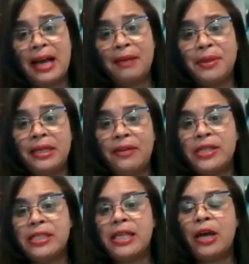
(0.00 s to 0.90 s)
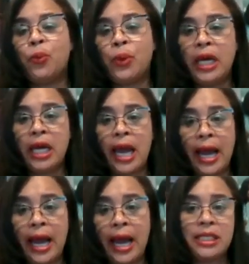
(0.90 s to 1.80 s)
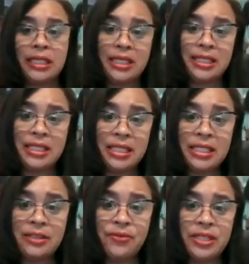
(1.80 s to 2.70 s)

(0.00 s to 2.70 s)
I believe, is that we actually listen to the